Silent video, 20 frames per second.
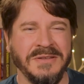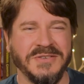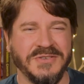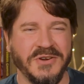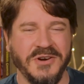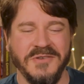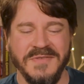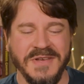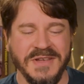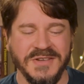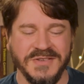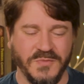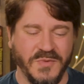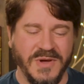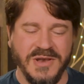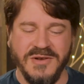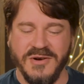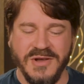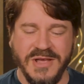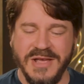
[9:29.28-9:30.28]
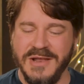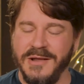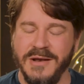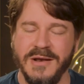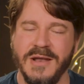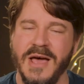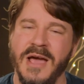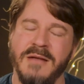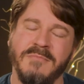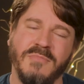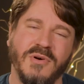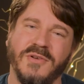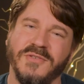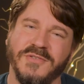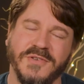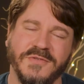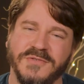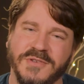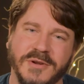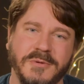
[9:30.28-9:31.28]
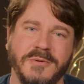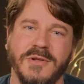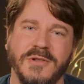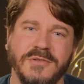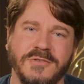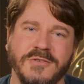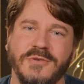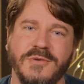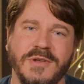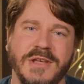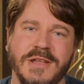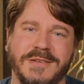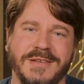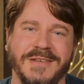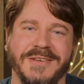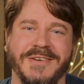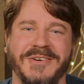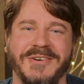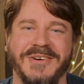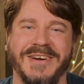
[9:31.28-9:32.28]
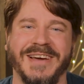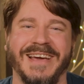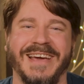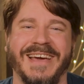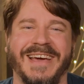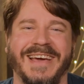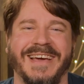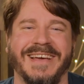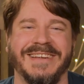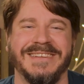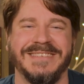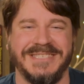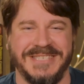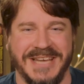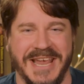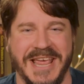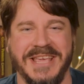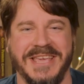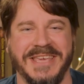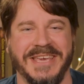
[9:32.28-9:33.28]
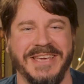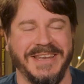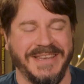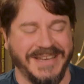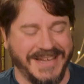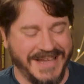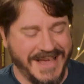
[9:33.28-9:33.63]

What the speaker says: servings when you're eating 9 bowls of cereal, do you need to shake it?